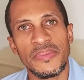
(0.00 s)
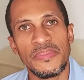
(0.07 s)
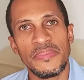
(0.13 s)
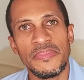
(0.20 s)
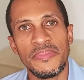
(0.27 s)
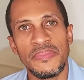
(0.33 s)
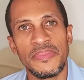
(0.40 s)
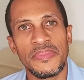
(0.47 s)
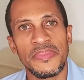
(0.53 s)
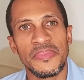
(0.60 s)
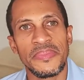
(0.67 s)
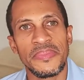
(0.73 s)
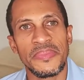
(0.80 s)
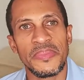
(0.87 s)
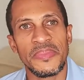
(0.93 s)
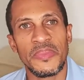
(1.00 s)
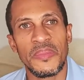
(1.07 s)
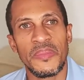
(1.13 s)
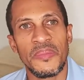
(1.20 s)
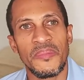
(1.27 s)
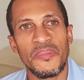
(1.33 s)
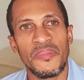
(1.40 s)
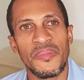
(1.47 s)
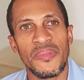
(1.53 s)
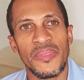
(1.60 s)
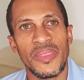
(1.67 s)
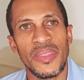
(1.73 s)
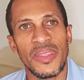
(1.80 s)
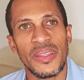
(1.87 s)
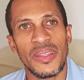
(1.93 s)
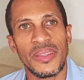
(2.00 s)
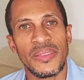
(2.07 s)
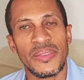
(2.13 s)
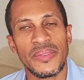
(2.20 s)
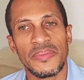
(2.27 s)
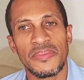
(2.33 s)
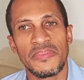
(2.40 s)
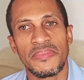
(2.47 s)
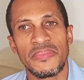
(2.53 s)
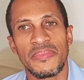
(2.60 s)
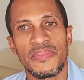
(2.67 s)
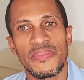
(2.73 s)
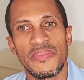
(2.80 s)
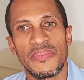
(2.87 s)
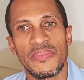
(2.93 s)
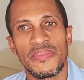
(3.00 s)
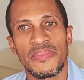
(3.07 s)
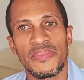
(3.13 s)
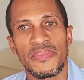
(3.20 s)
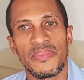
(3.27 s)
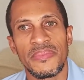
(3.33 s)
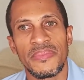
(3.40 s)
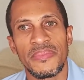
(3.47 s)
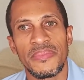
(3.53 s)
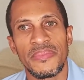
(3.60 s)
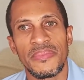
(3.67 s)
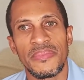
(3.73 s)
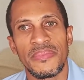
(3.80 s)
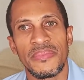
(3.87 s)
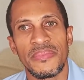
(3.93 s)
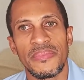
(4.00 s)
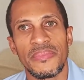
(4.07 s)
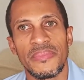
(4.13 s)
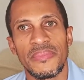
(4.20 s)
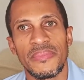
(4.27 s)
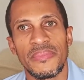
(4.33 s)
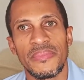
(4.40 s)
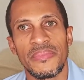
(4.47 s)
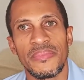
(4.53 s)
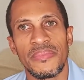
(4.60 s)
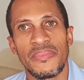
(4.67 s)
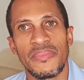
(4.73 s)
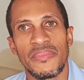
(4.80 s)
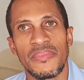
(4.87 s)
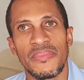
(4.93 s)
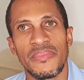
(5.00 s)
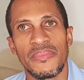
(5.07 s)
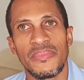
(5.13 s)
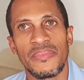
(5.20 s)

(silent)